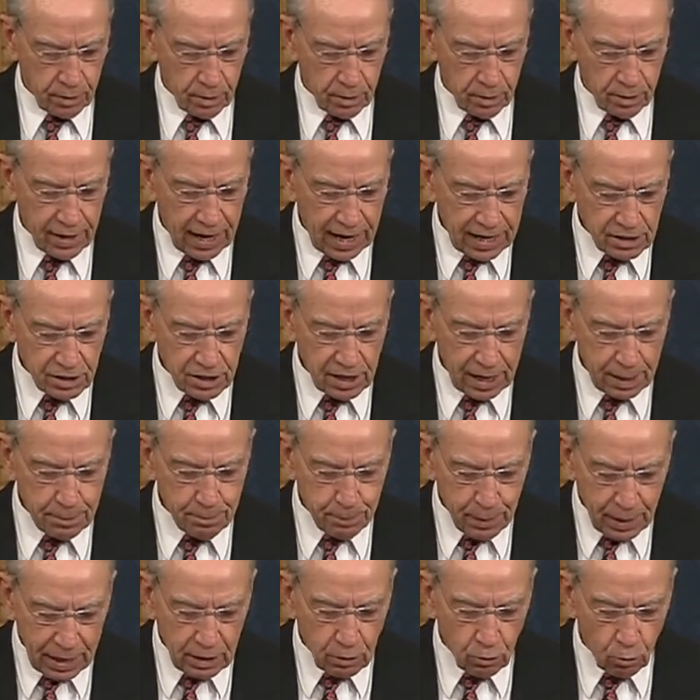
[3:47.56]
That's a
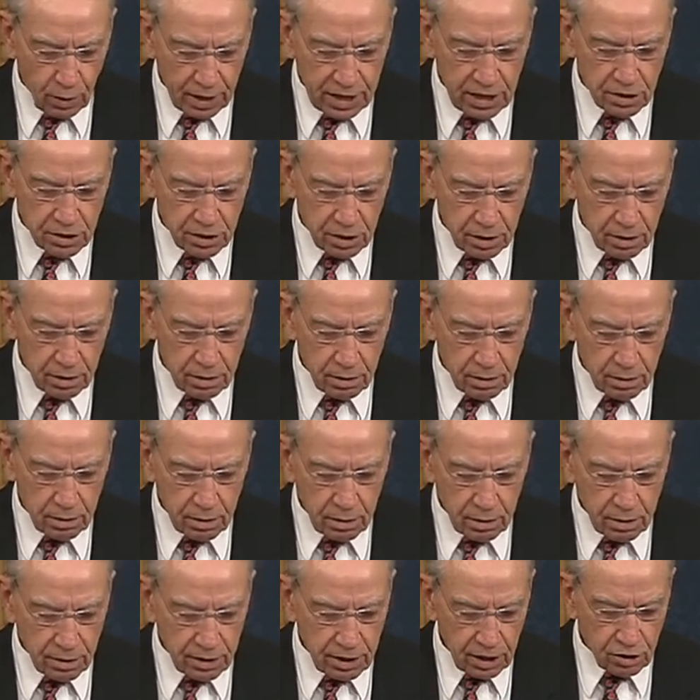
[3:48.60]
big reason
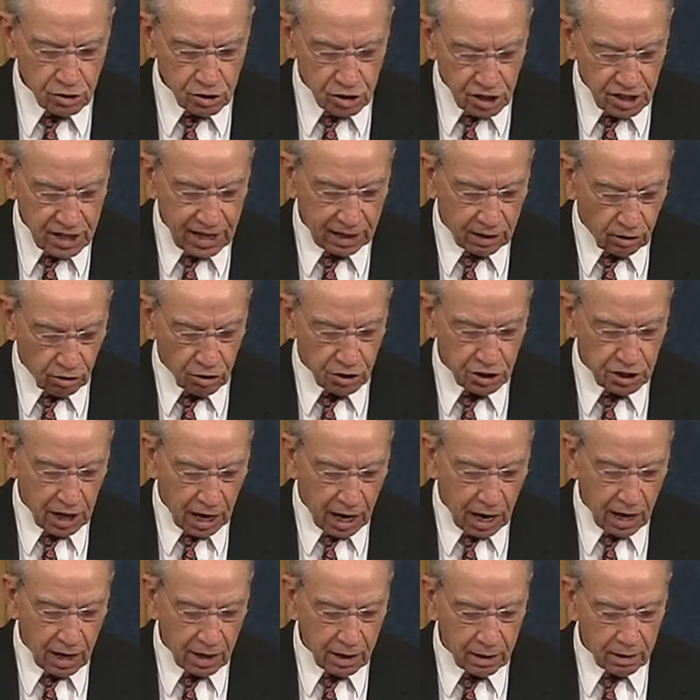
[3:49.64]
there's sticker
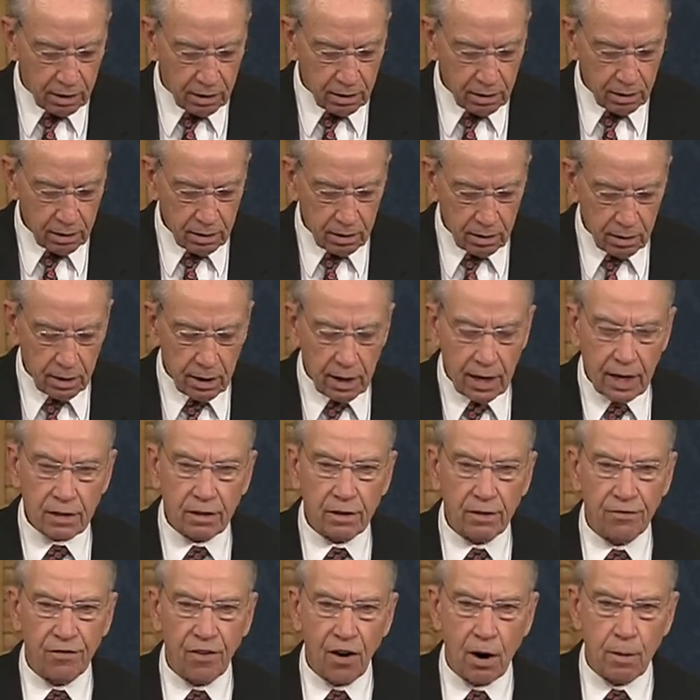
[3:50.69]
shock at
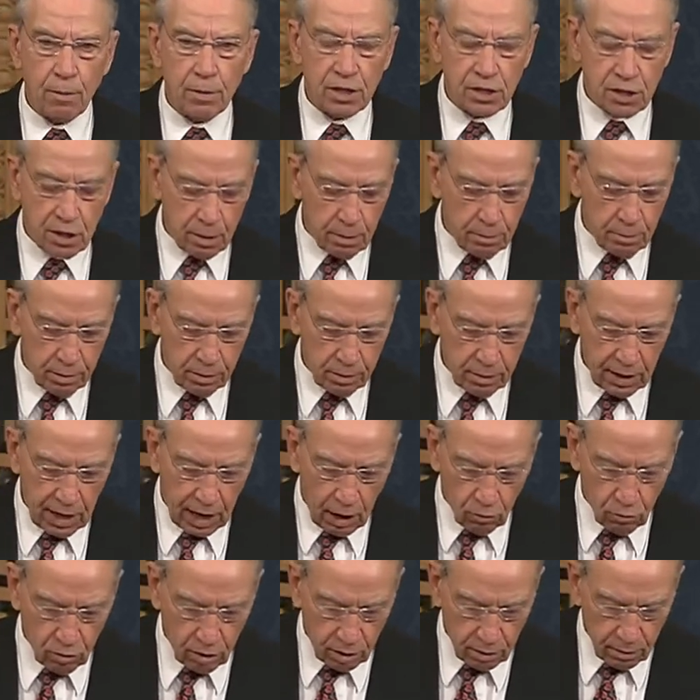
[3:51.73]
the pharmacy
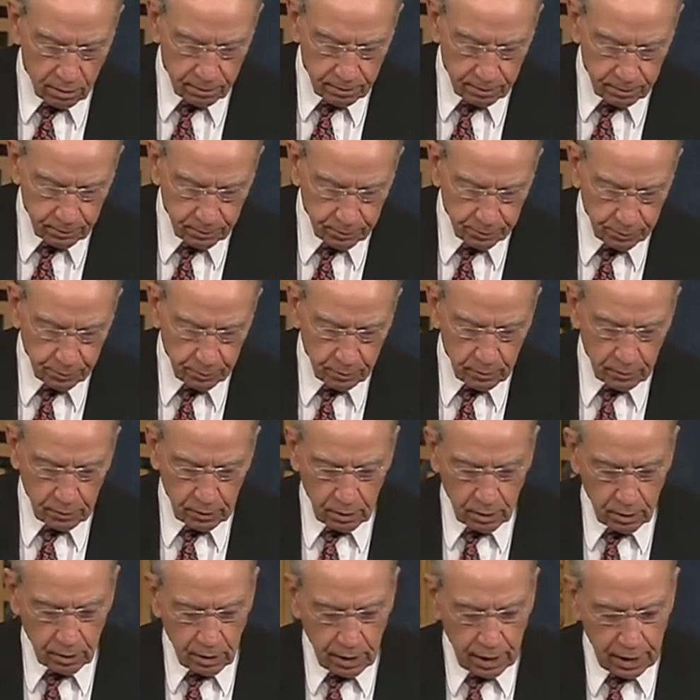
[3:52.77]
counter.
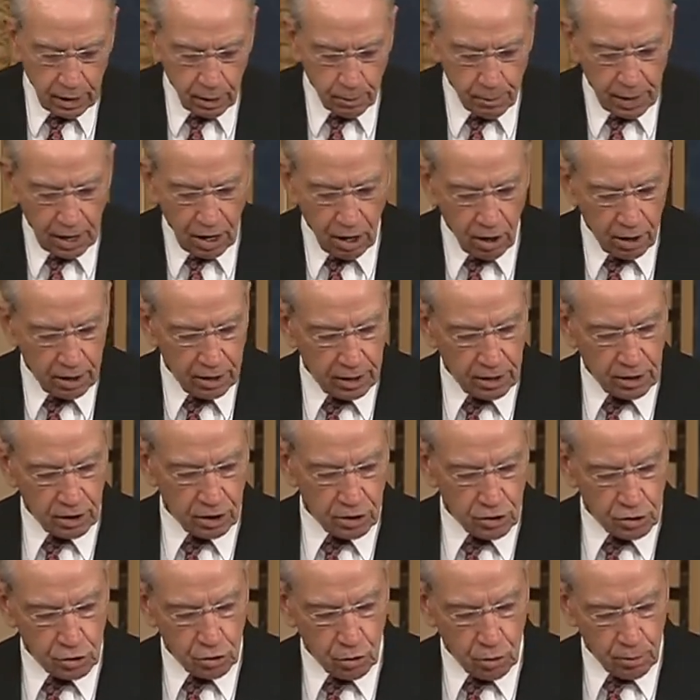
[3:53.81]
And American
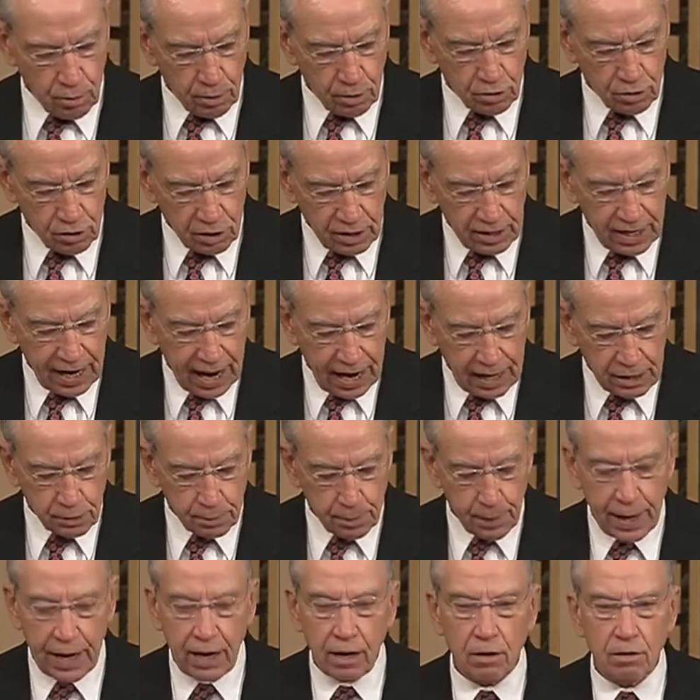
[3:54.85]
consumers and
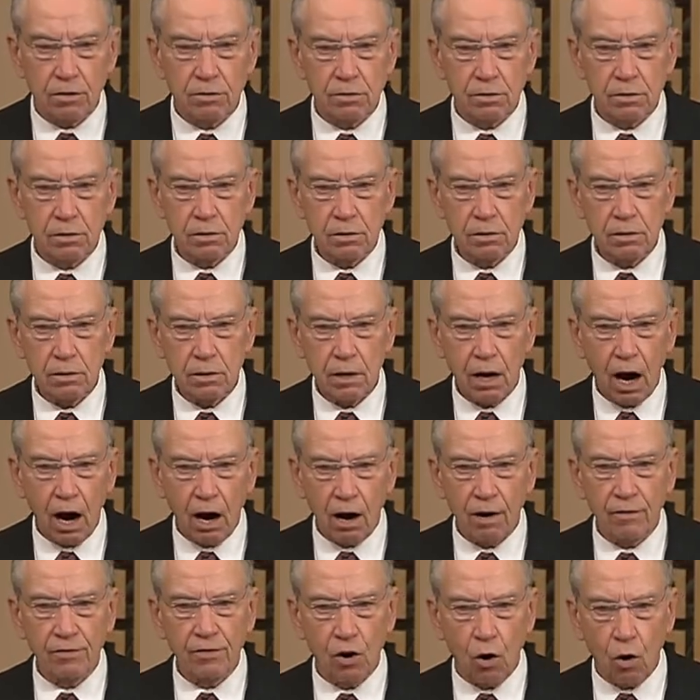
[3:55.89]
taxpayers
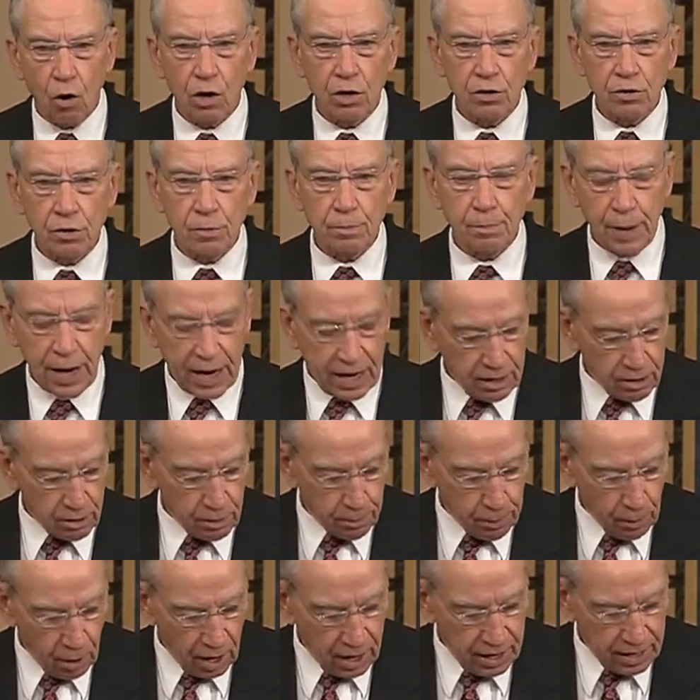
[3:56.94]
are, of course, paying the
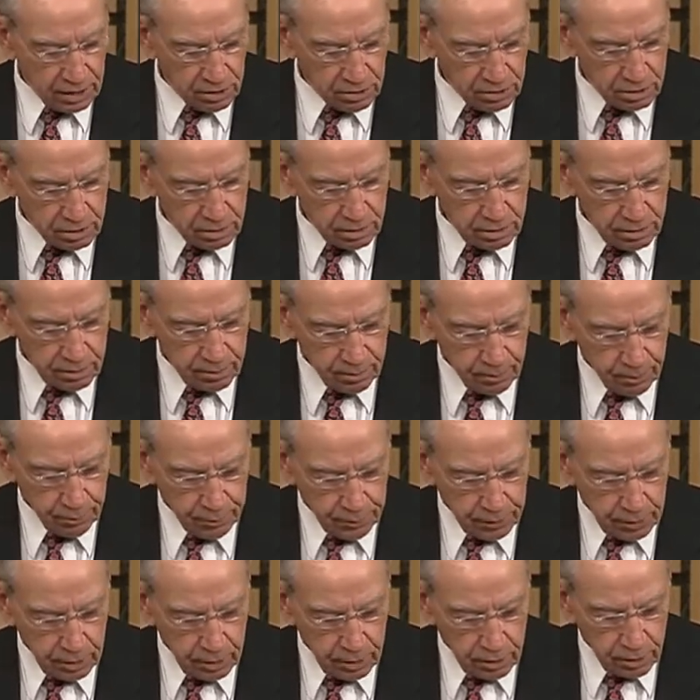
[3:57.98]
price.
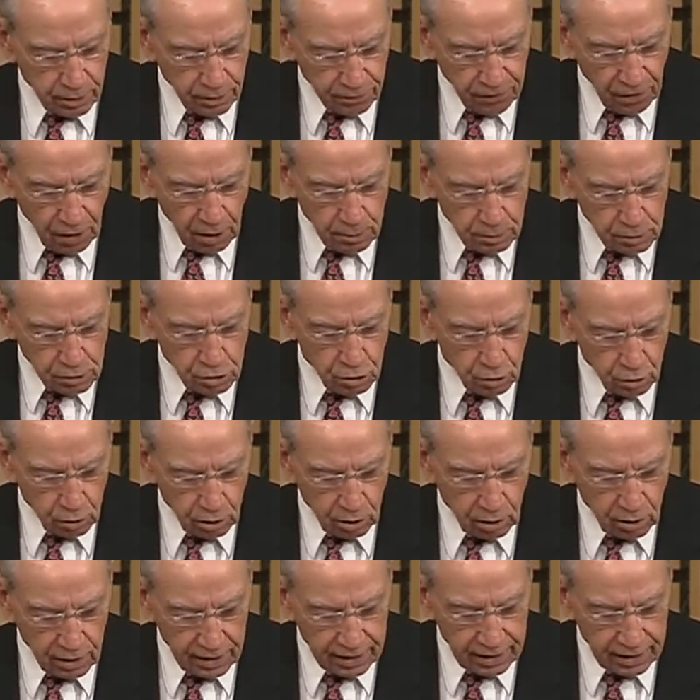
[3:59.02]
The pharmaceutical